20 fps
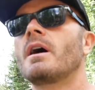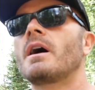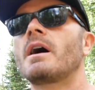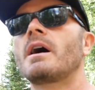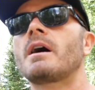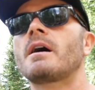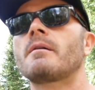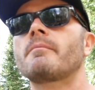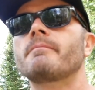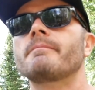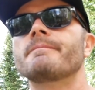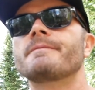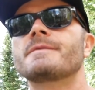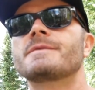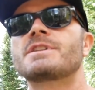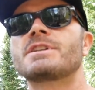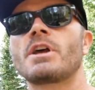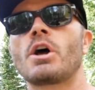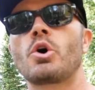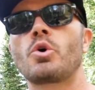Um,
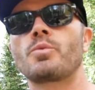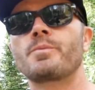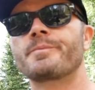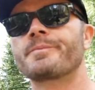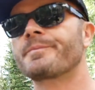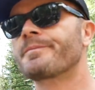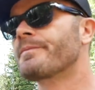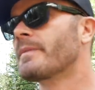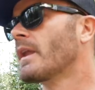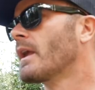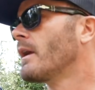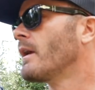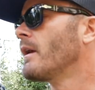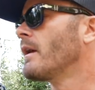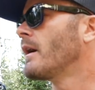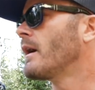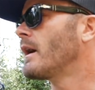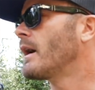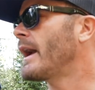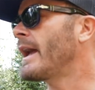so
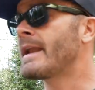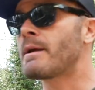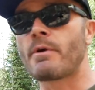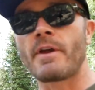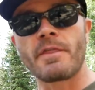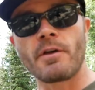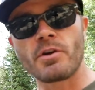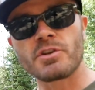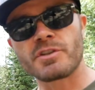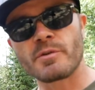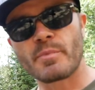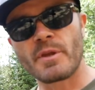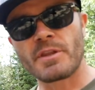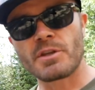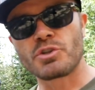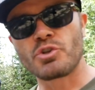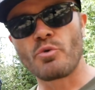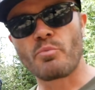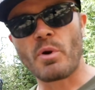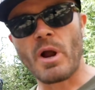uh, anyway, those have been
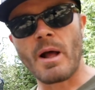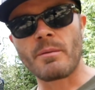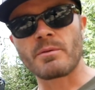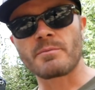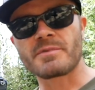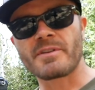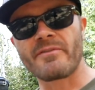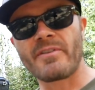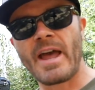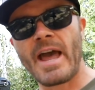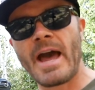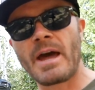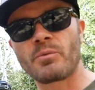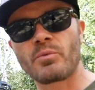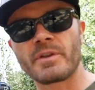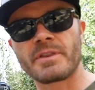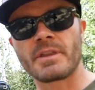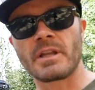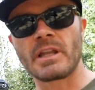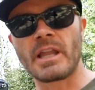the two problems I've had
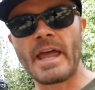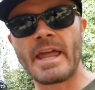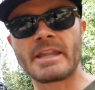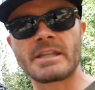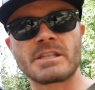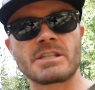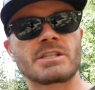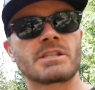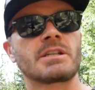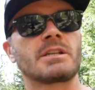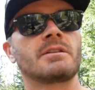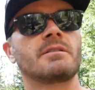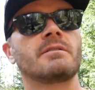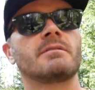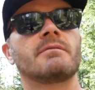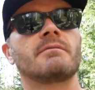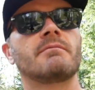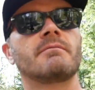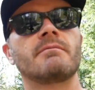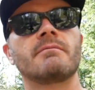with the lens
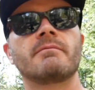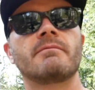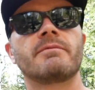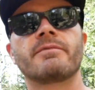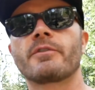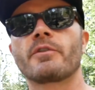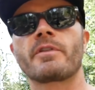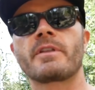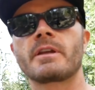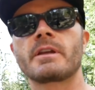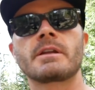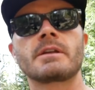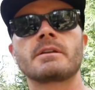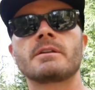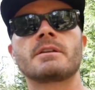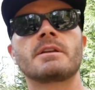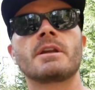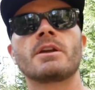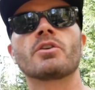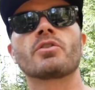for the
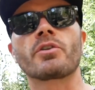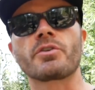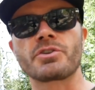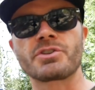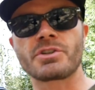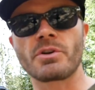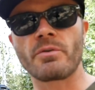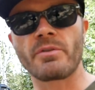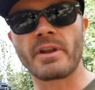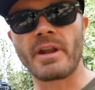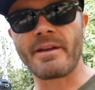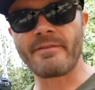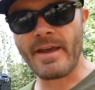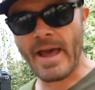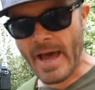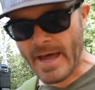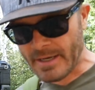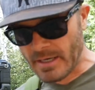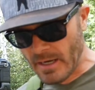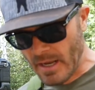year or so that I've
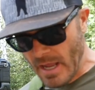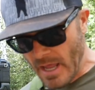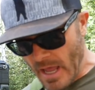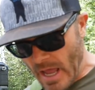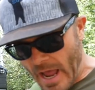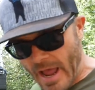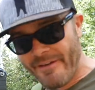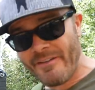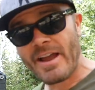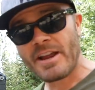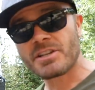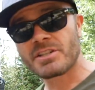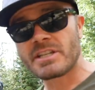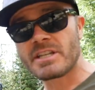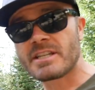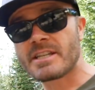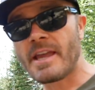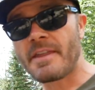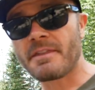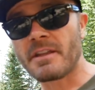had it. I've actually
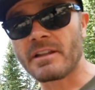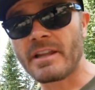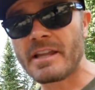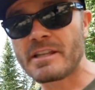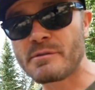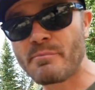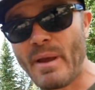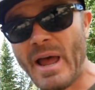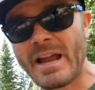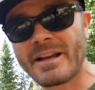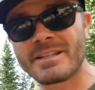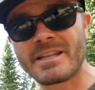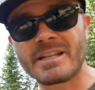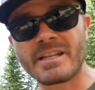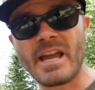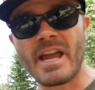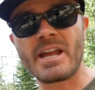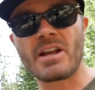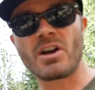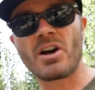sent the lens back to
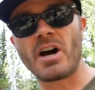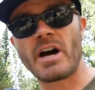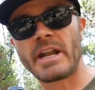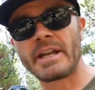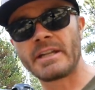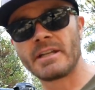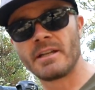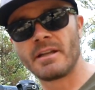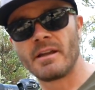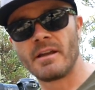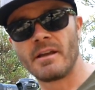Nikon